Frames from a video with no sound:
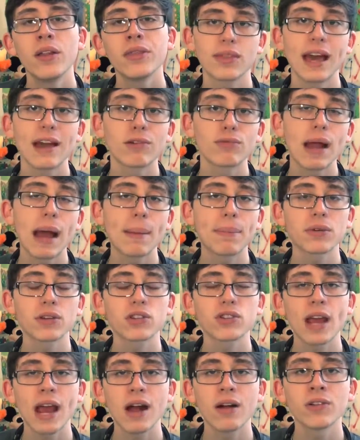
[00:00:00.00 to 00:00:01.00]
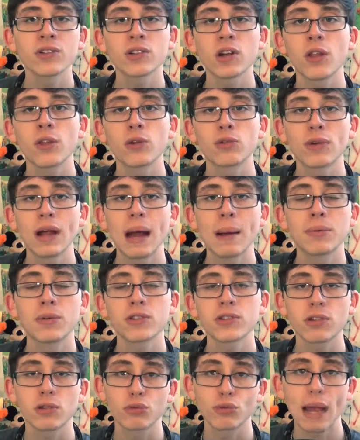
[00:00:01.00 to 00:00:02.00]
that rappers challenge other
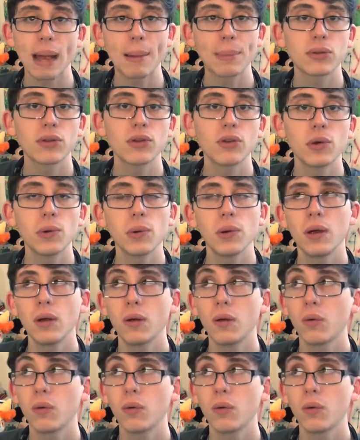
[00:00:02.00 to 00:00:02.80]
rappers to rap to.